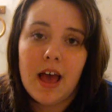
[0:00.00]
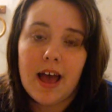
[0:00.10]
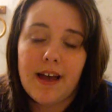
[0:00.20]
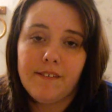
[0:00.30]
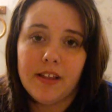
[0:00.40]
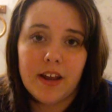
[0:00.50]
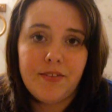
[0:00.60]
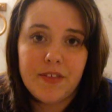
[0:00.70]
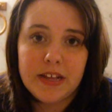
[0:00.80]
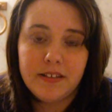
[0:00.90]
I have a lot
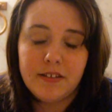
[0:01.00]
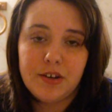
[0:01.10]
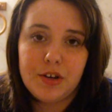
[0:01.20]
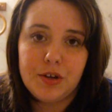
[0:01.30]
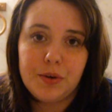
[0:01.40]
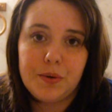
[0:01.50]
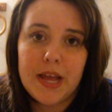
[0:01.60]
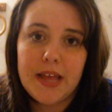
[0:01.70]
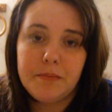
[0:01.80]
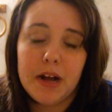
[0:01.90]
of things to do
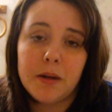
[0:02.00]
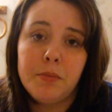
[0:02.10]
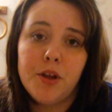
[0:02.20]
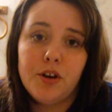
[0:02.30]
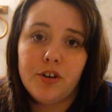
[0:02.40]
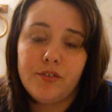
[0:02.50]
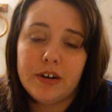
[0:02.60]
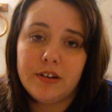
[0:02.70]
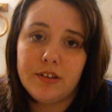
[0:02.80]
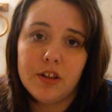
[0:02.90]
and my computer is
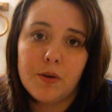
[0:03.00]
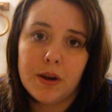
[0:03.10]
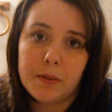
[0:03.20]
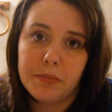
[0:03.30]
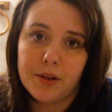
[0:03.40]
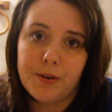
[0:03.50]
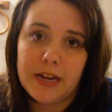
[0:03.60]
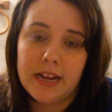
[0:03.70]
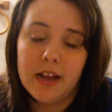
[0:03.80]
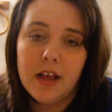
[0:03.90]
very slow at
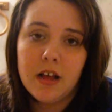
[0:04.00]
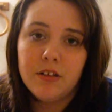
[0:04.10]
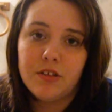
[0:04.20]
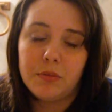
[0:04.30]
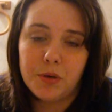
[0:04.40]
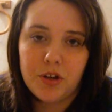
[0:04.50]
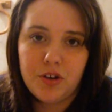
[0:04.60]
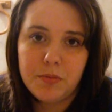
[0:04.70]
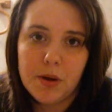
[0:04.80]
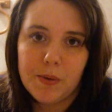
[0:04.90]
uploading. So I'm
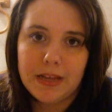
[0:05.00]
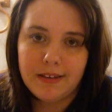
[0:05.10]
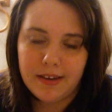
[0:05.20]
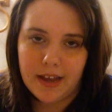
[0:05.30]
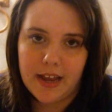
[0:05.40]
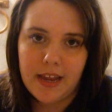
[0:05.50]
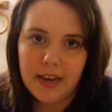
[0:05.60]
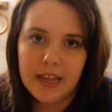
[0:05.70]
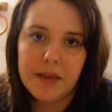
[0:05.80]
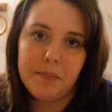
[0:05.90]
going to do my weigh-in
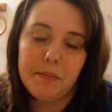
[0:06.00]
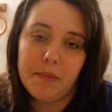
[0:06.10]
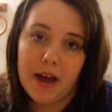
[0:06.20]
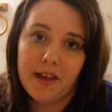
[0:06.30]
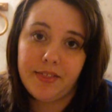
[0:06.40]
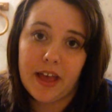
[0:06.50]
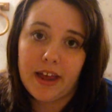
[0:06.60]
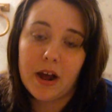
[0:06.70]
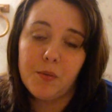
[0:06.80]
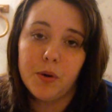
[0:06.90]
tonight. Keep in mind
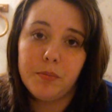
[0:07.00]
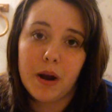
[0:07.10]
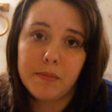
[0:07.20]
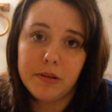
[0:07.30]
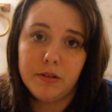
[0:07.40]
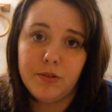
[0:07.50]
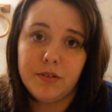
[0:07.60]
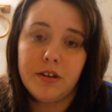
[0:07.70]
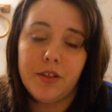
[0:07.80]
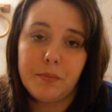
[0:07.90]
that I will probably
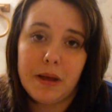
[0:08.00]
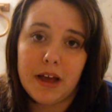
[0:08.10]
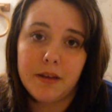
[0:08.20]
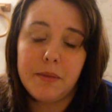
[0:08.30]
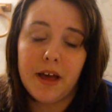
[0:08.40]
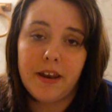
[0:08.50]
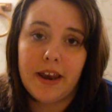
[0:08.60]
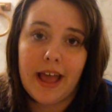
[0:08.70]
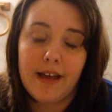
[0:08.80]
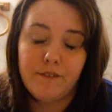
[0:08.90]
lose another pound
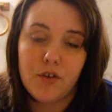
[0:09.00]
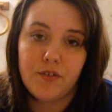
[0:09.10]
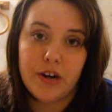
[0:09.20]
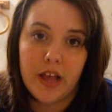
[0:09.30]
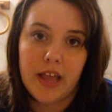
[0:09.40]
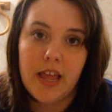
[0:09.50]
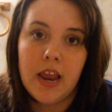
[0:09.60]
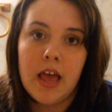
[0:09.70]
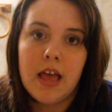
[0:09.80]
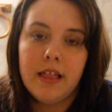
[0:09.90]
and a half overnight.
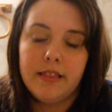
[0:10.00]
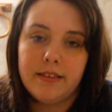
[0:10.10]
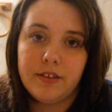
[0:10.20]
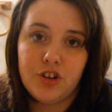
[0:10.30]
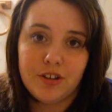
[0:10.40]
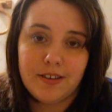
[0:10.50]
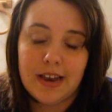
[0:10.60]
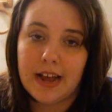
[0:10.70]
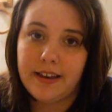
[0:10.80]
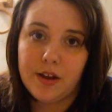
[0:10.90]
This is just
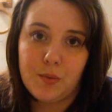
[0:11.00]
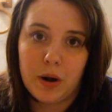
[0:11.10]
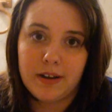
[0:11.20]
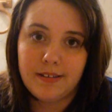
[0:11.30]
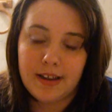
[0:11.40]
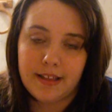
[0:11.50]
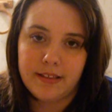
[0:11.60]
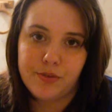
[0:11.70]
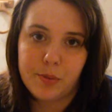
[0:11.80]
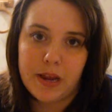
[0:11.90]
an idea where I
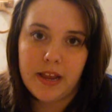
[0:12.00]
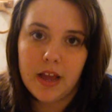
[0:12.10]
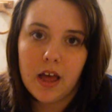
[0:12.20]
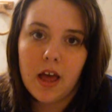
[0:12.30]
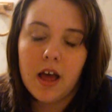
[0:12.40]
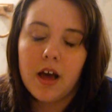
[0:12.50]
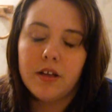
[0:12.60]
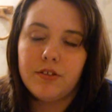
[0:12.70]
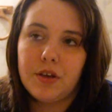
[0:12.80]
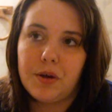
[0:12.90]
stand this week.
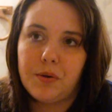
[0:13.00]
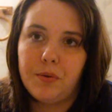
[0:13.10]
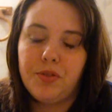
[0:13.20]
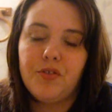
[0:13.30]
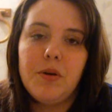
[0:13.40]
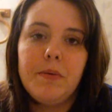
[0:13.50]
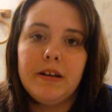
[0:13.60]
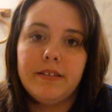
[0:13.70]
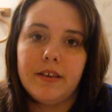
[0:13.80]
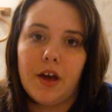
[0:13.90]
So 3
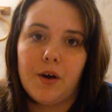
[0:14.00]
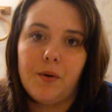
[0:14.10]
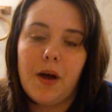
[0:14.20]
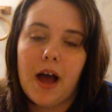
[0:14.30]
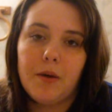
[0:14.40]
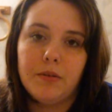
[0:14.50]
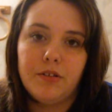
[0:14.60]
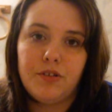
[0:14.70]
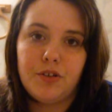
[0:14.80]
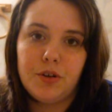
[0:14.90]
weeks ago I
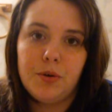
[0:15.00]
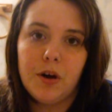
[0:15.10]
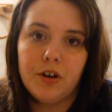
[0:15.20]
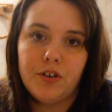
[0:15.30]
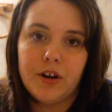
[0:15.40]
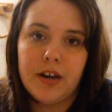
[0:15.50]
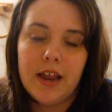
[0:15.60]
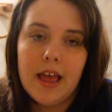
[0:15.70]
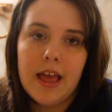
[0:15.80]
was 200.